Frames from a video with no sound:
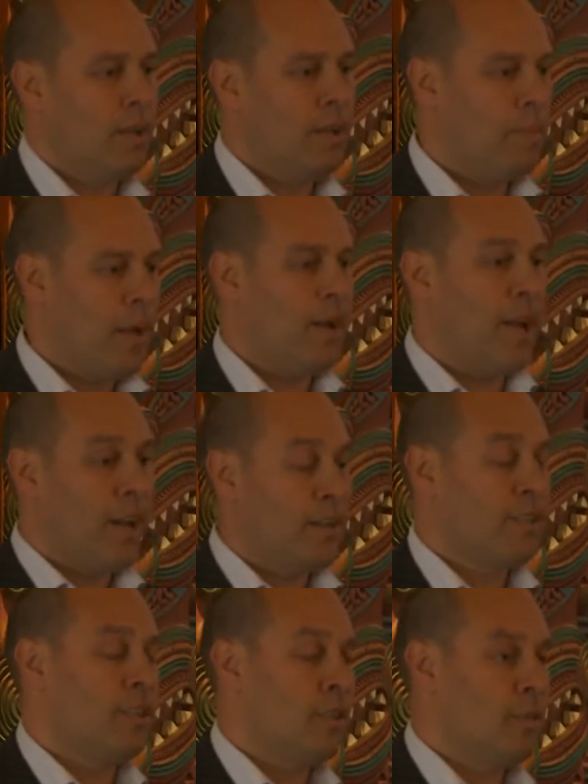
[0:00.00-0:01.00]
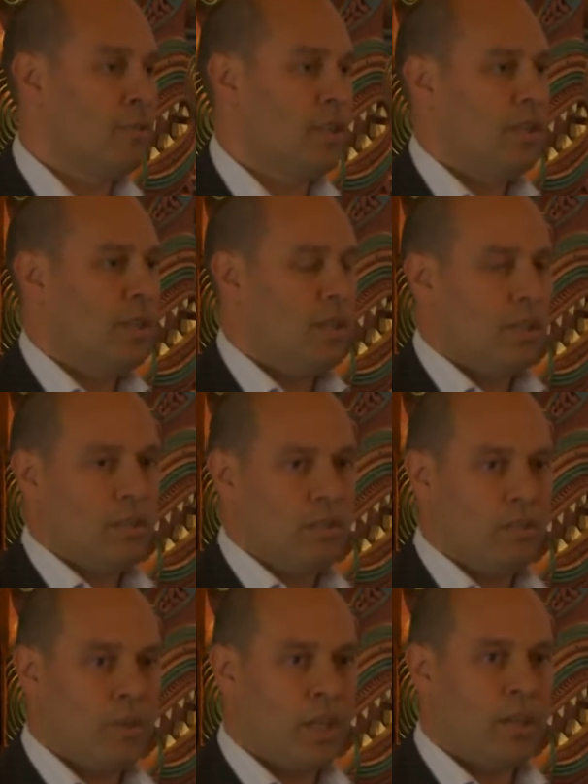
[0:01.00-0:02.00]
empower ourselves to
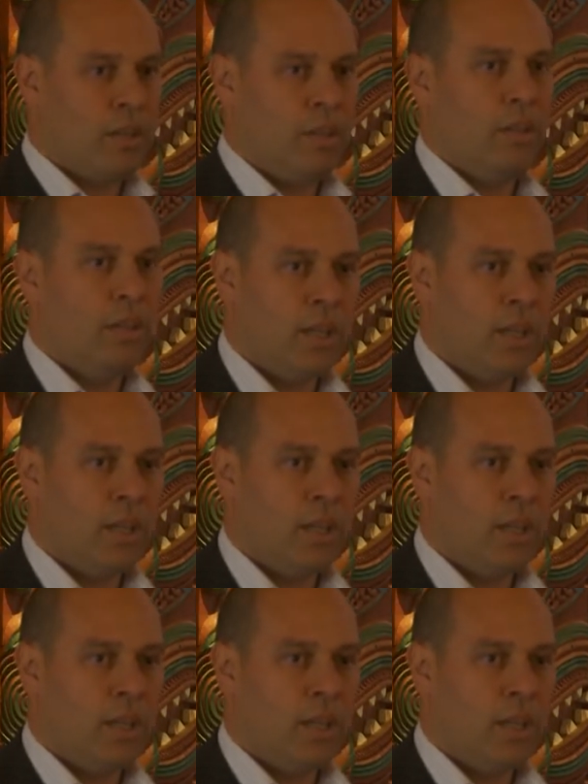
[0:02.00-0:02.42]
strengthen